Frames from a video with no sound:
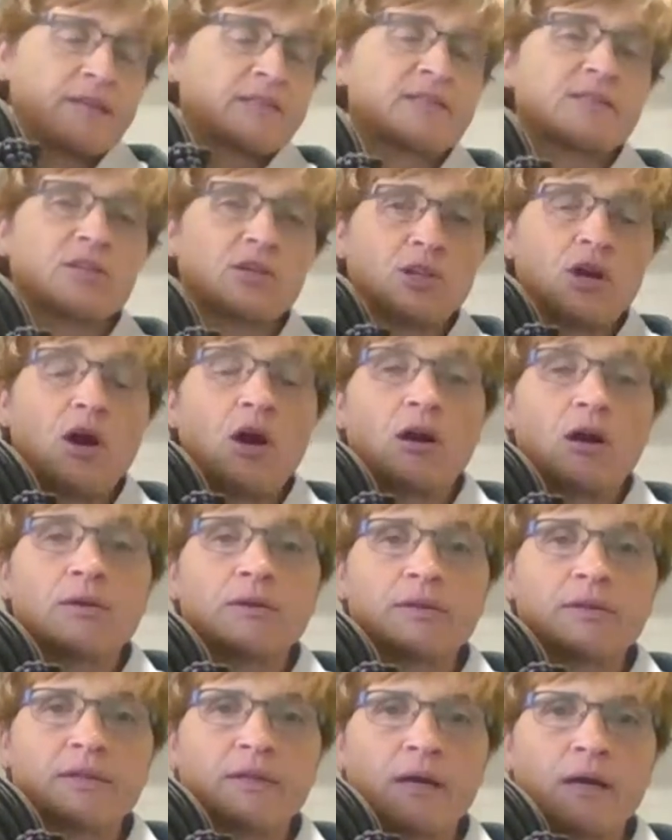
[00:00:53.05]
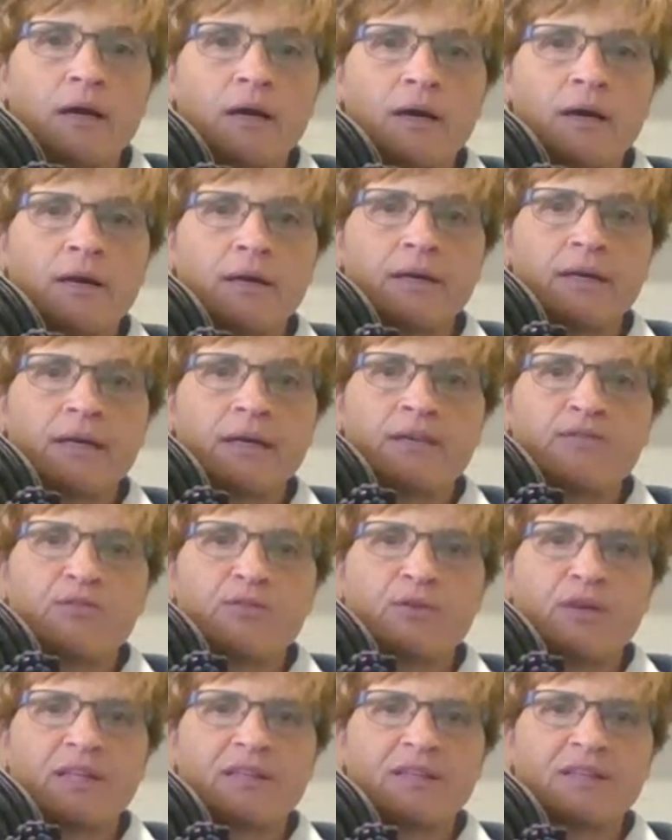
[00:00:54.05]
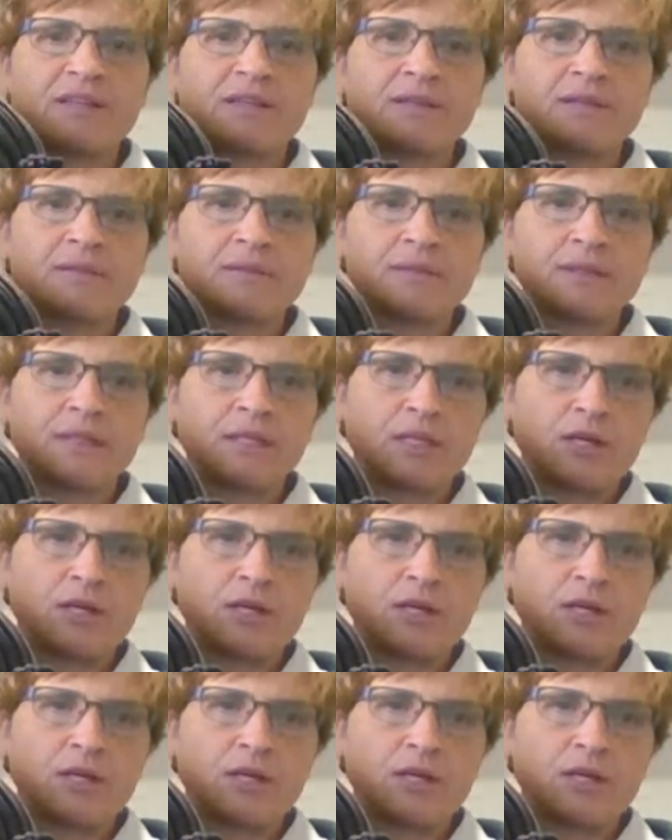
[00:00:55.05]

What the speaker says: still are. If you get the